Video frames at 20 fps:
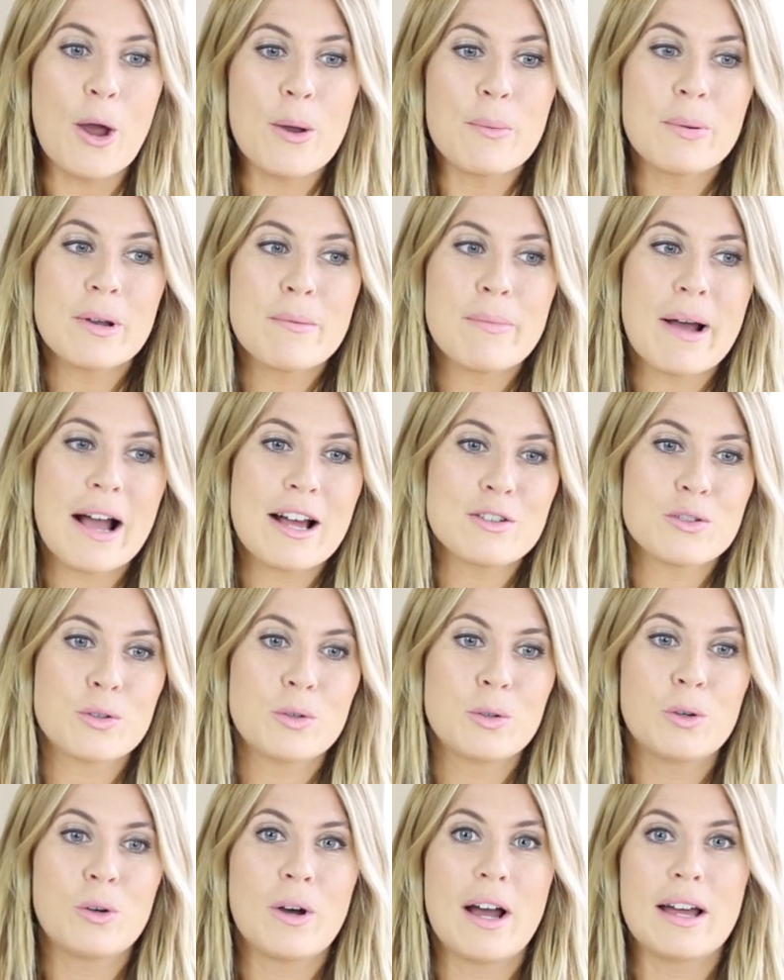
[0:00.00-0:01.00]
open a back
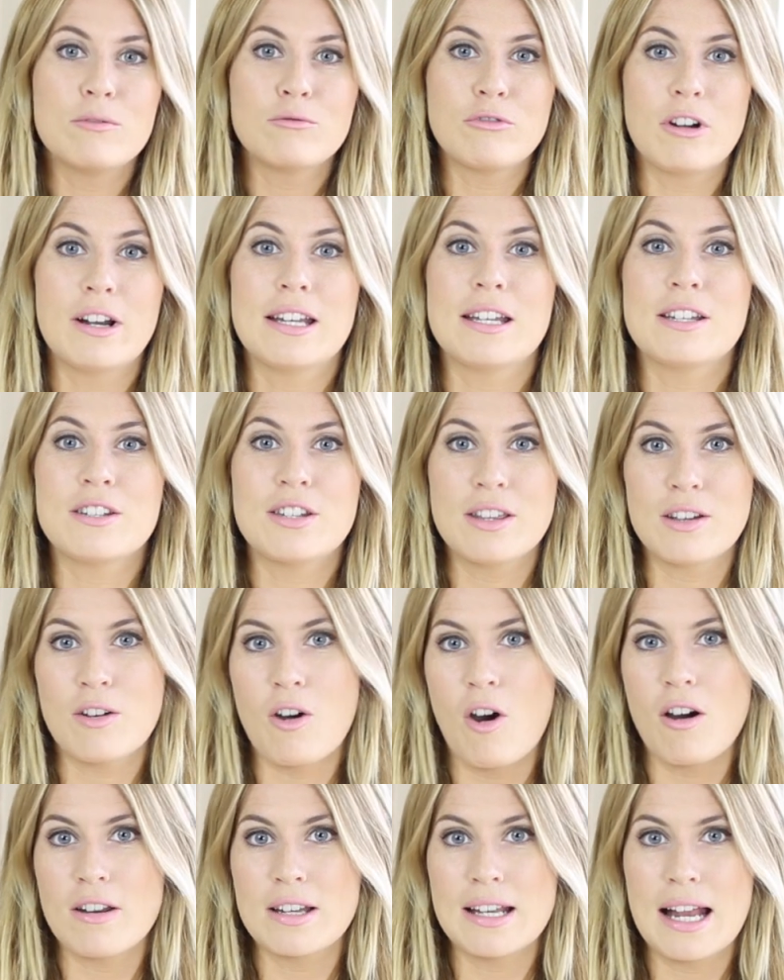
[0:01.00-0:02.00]
door and run into the
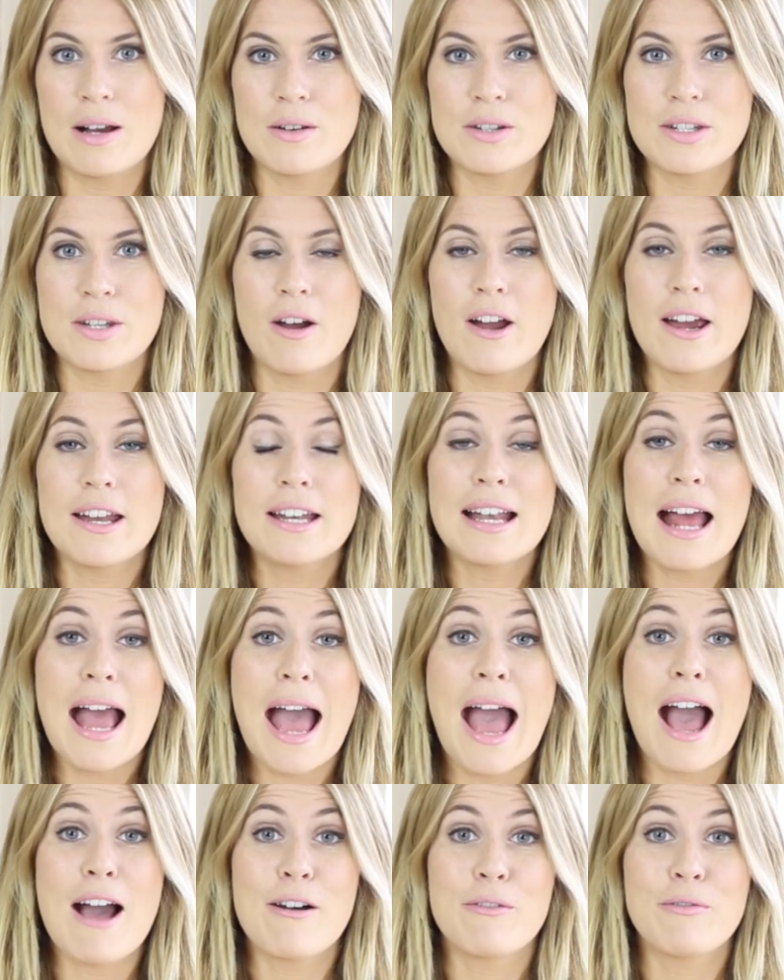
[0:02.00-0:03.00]
garden outside and
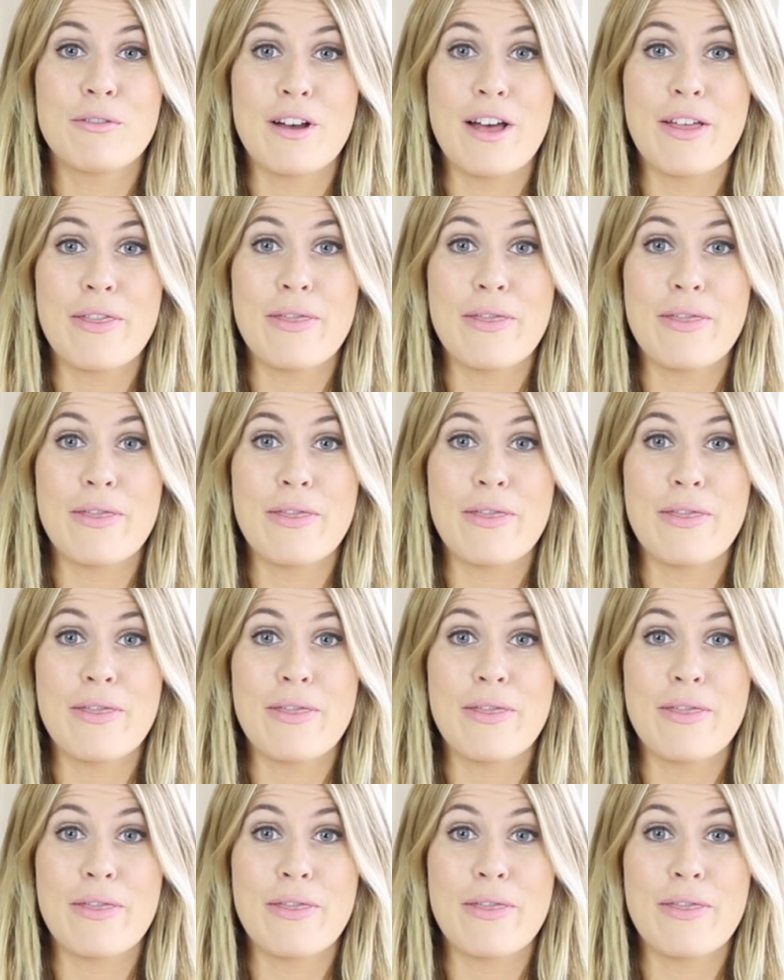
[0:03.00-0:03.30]
have